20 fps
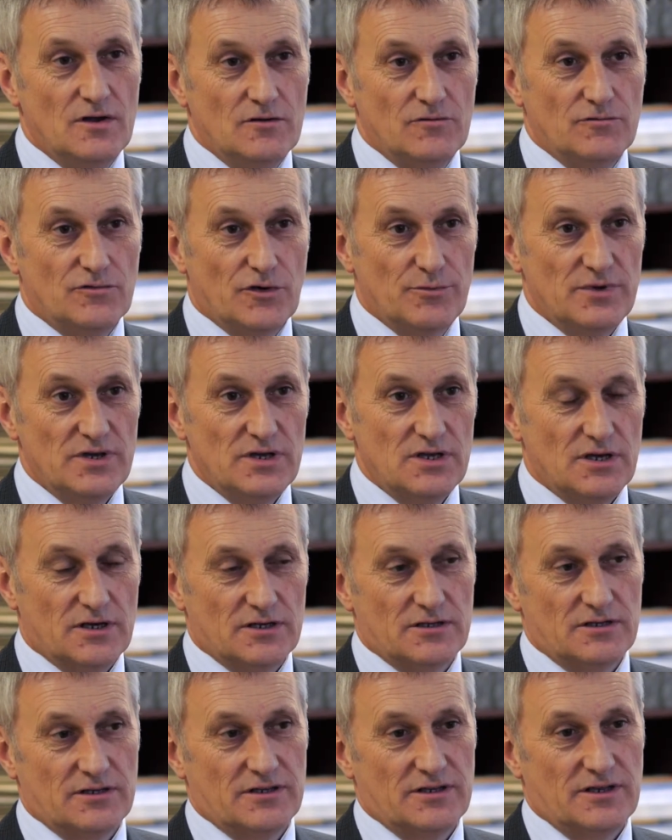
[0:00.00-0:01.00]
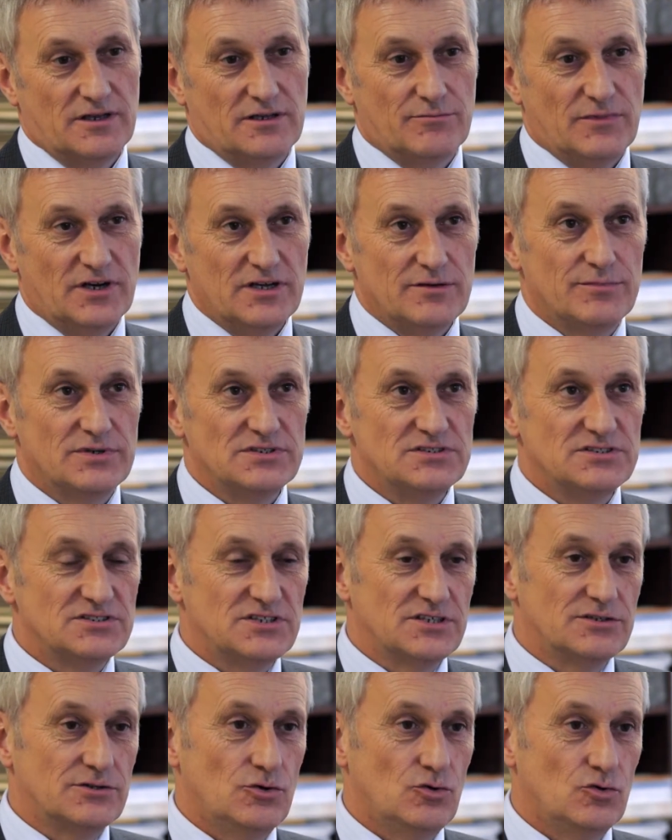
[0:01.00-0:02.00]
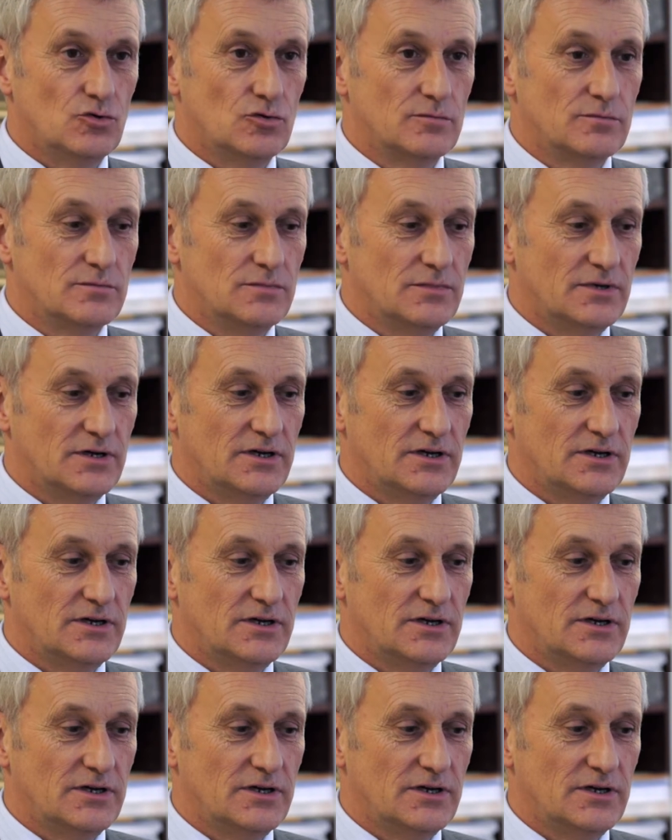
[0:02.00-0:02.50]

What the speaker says: For me and my business at home,